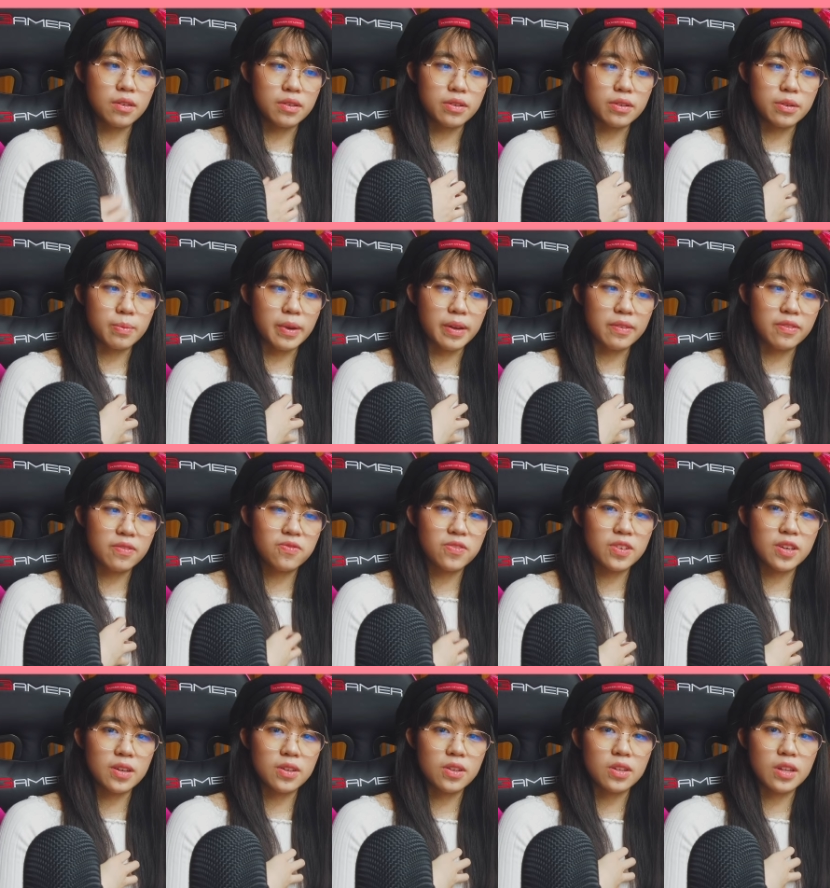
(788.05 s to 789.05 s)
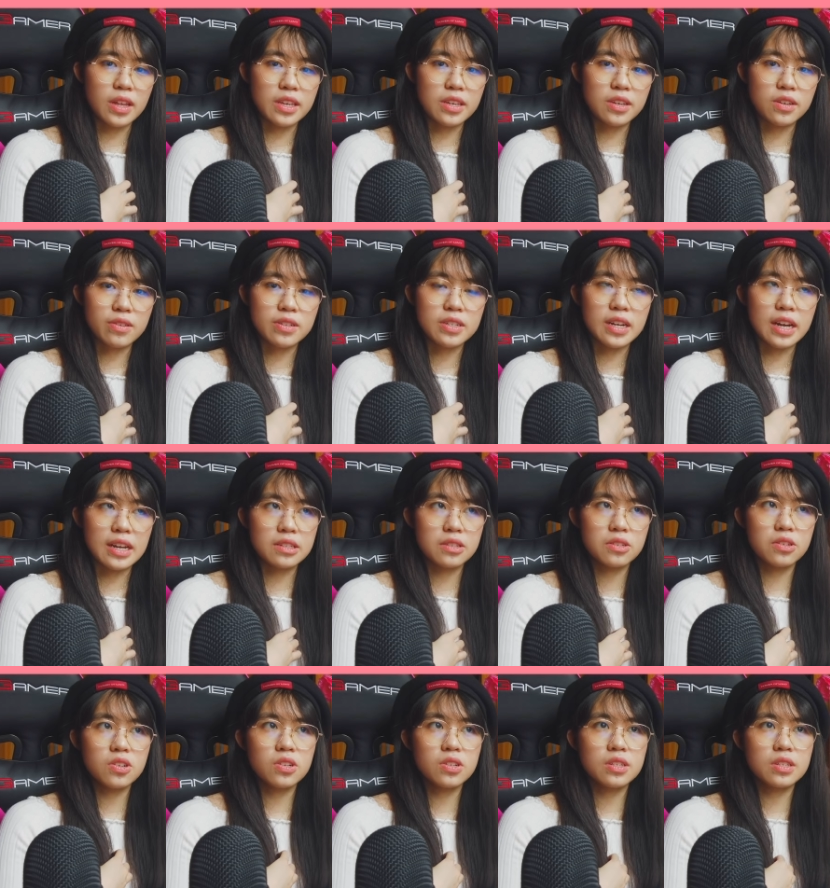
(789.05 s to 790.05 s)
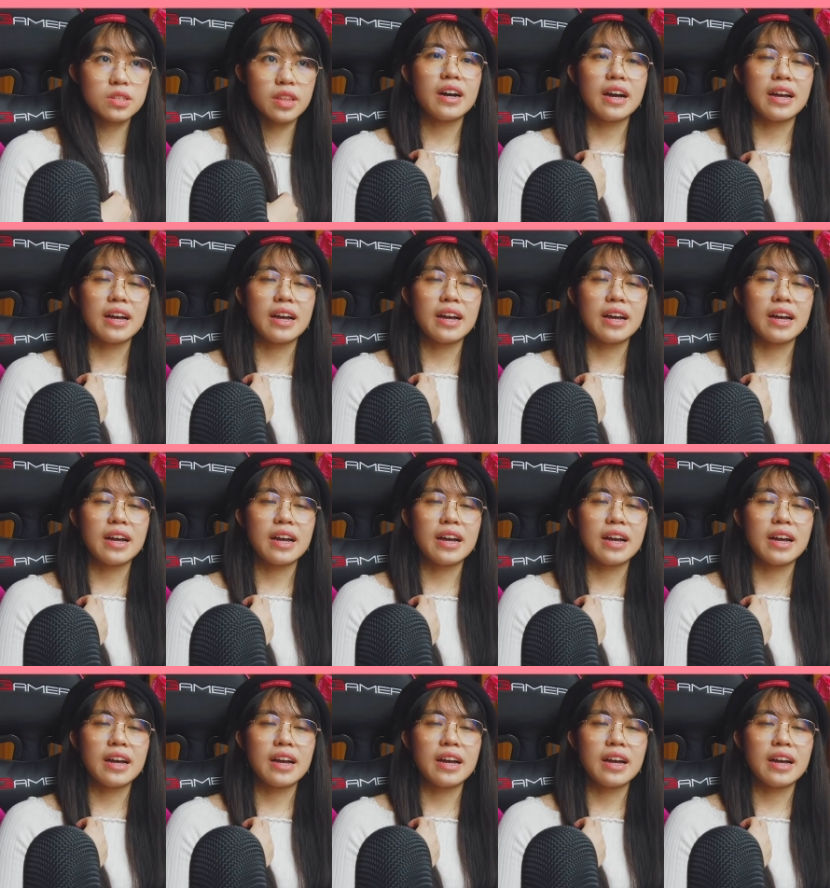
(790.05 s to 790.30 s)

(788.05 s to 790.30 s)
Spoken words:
or you might feel like your chest hurts,